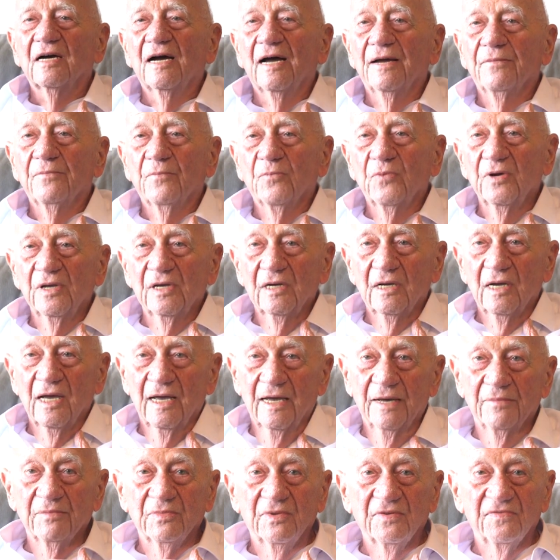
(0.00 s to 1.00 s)
time we
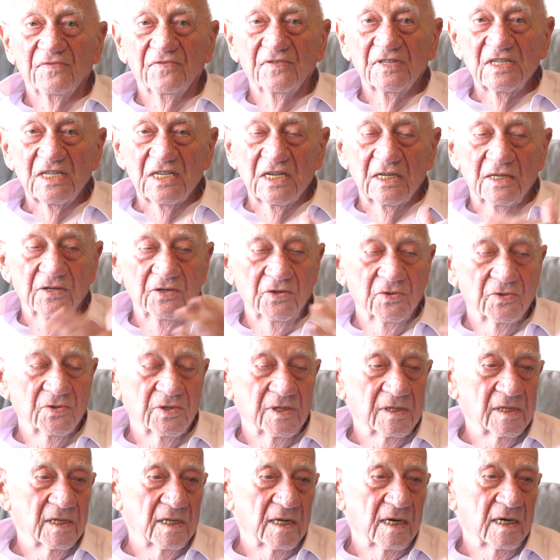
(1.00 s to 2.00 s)
came to visit you
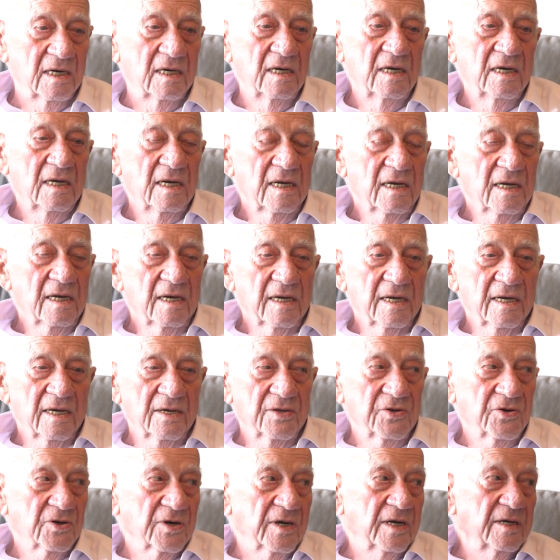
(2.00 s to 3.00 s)

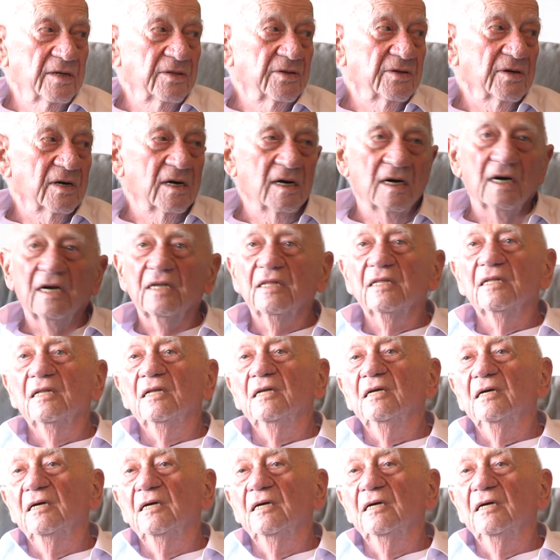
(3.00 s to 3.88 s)
in your kindergarten,